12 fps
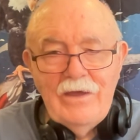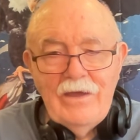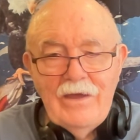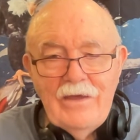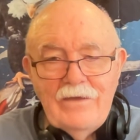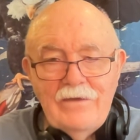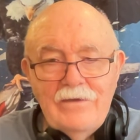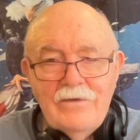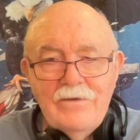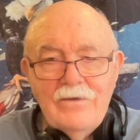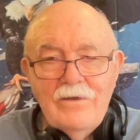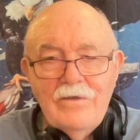a
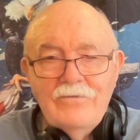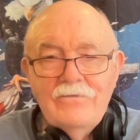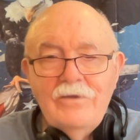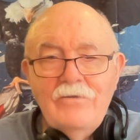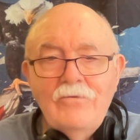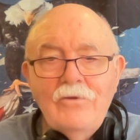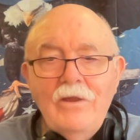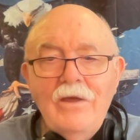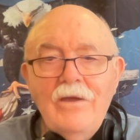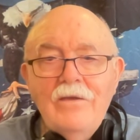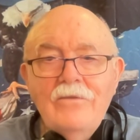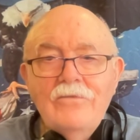
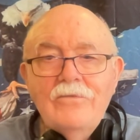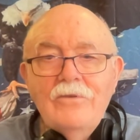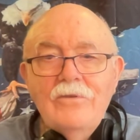centralized